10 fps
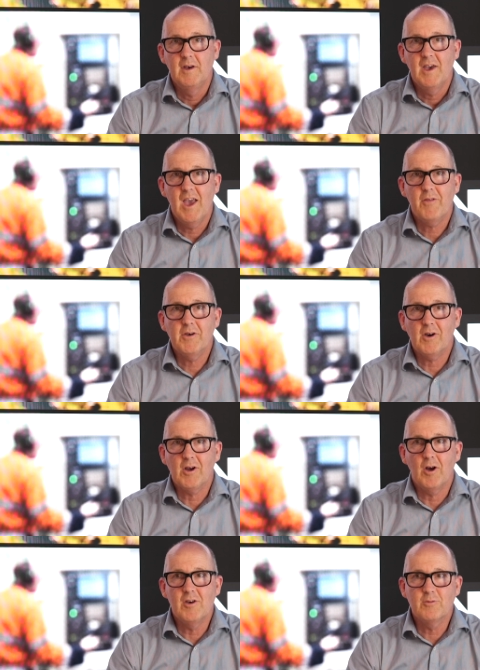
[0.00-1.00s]
Yeah, I think I
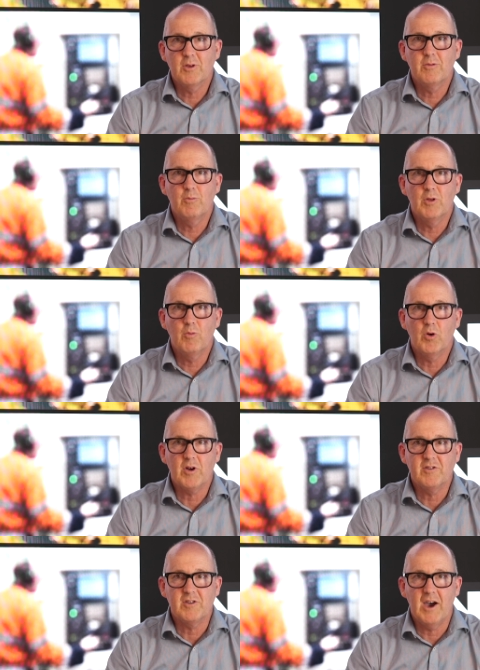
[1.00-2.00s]
close with what
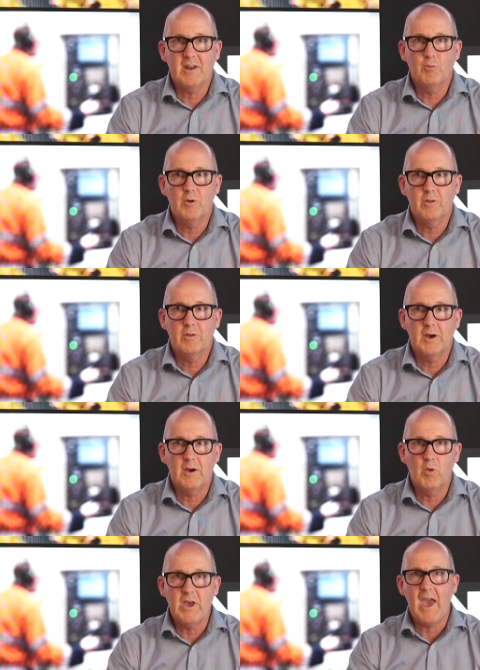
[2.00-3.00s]
I started with.
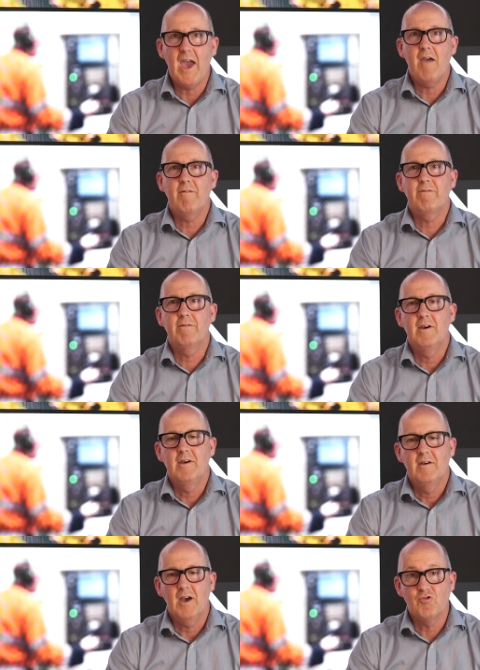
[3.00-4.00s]
We have
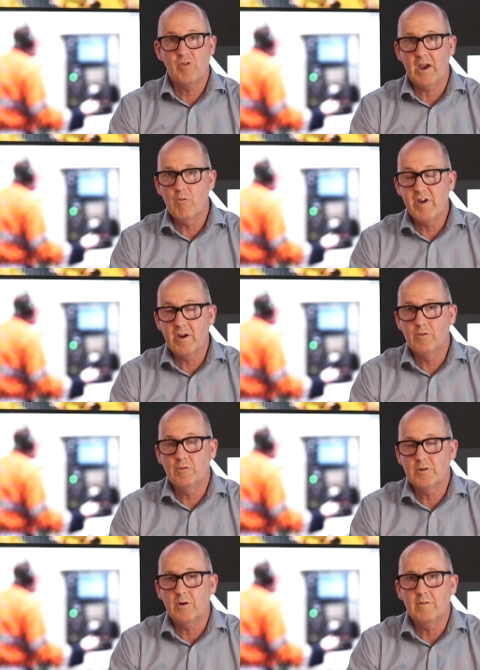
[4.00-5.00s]
a track
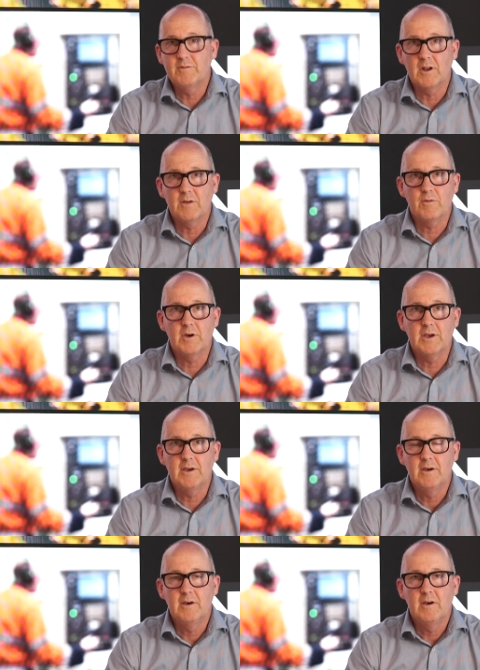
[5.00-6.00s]
record of
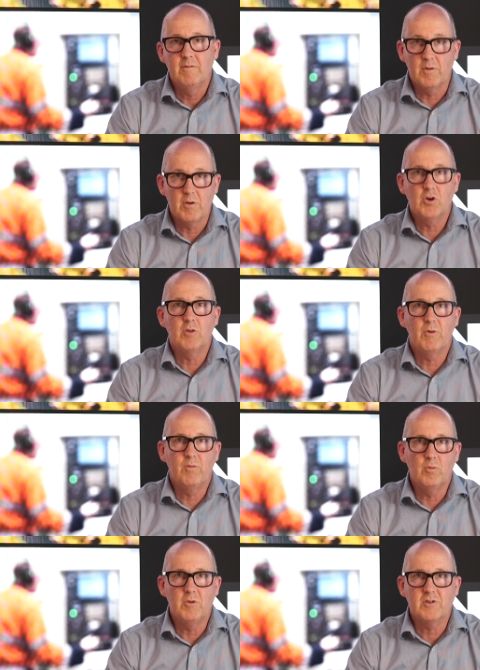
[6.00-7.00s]
delivering very good
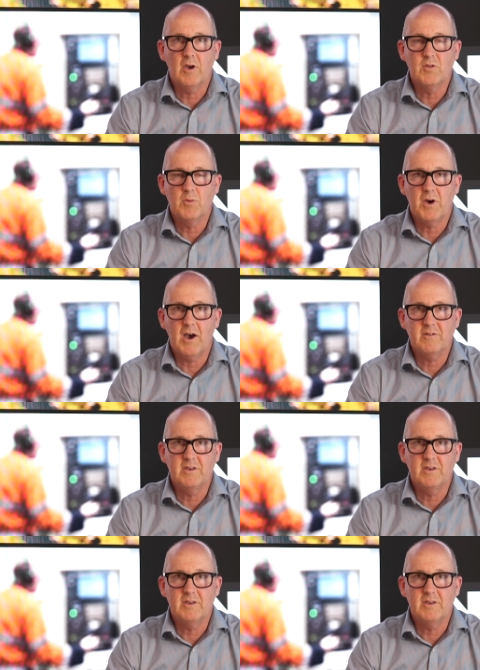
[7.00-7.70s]
performance over the past